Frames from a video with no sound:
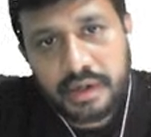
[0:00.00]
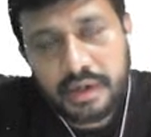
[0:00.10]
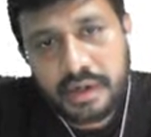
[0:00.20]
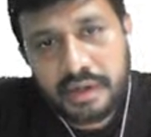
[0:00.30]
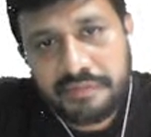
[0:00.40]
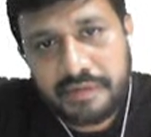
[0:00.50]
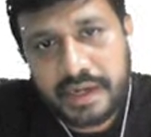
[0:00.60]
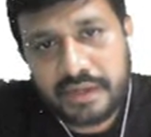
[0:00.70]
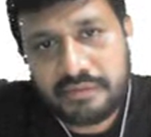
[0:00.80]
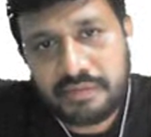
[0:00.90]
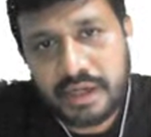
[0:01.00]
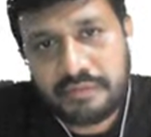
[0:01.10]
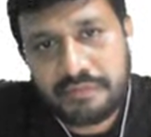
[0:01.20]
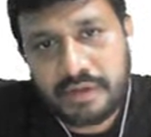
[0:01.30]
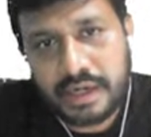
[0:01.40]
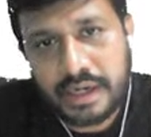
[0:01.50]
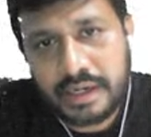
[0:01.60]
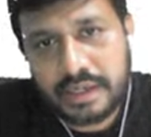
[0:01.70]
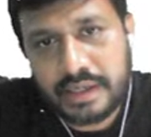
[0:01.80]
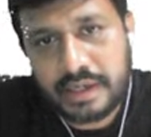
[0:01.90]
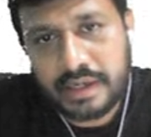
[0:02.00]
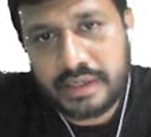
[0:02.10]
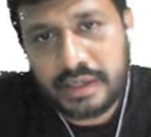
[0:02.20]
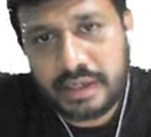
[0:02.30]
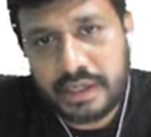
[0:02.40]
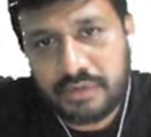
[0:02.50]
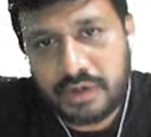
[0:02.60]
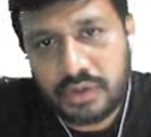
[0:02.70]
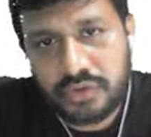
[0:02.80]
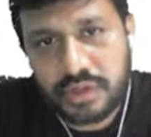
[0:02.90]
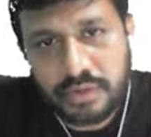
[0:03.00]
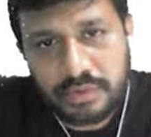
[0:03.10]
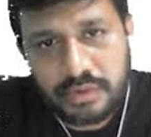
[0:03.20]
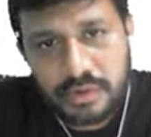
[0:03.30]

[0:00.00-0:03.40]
defined as 1 for n greater than or equal to 0